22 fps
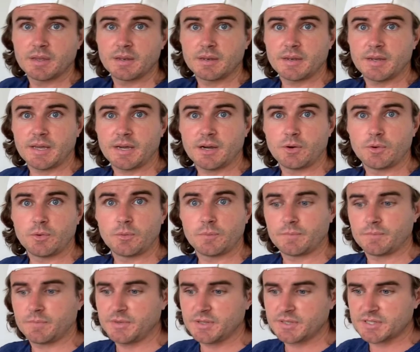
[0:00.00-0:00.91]
Now,
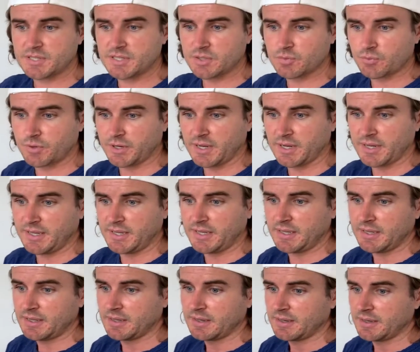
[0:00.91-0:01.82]
this is
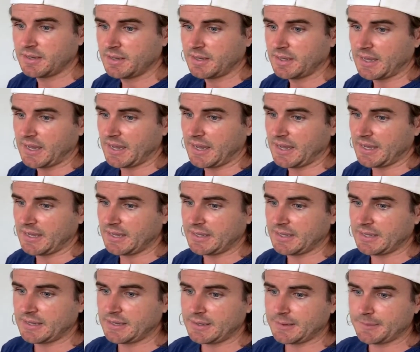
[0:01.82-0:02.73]
really
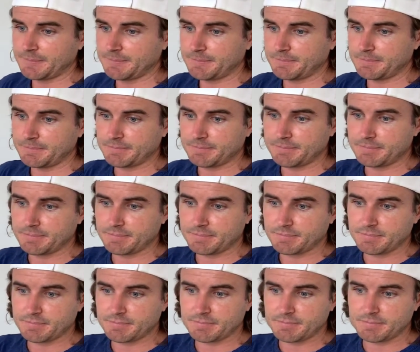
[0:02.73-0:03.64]
a
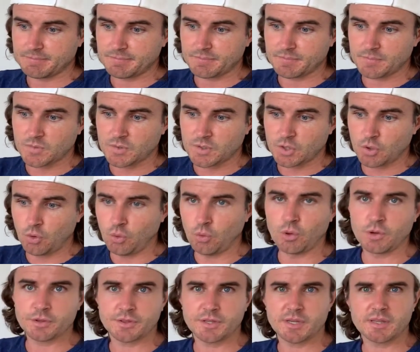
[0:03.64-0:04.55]

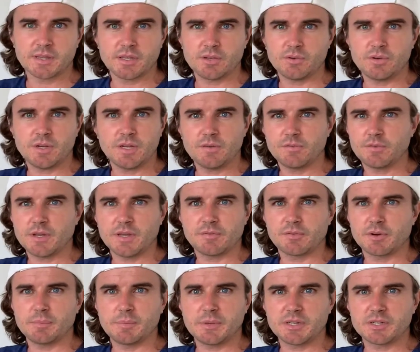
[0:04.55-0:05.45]
core thing that you need for
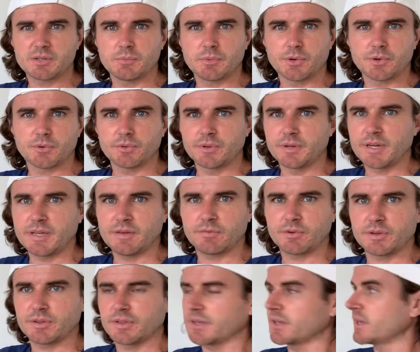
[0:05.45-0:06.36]
every mental model and
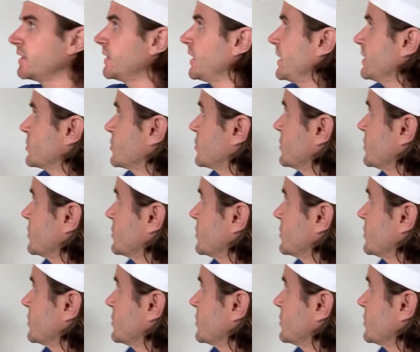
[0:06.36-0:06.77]
everything, and that's